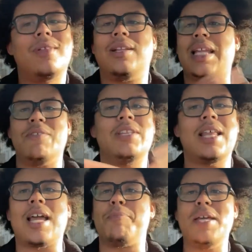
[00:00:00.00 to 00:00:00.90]
Leaving,
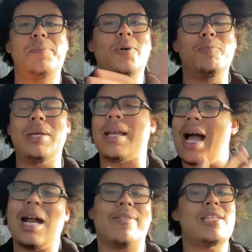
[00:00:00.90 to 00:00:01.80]
like, people being
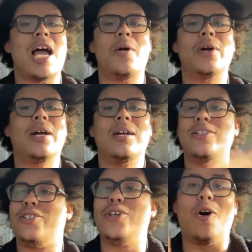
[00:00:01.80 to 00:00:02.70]
out of the tower
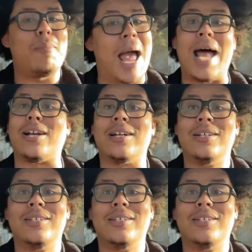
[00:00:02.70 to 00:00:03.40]
don't matter.